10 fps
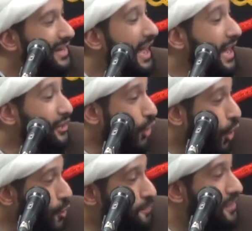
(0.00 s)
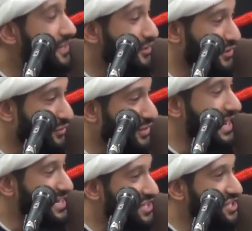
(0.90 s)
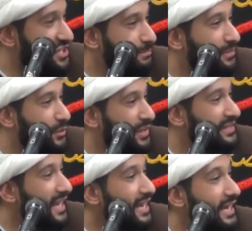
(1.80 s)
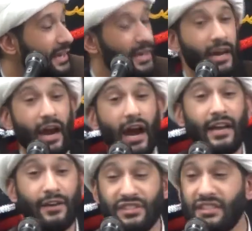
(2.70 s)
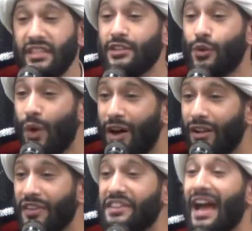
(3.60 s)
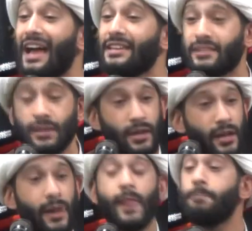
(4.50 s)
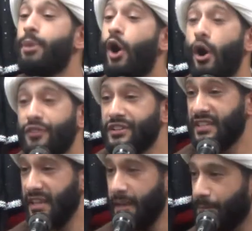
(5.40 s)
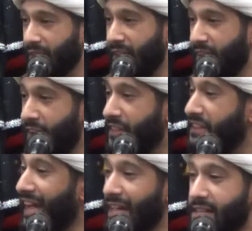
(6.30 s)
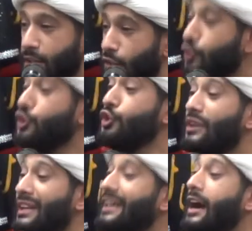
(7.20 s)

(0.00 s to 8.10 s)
And you hope that there is a relationship between saying, I have seen a world that has poverty, that has nuclear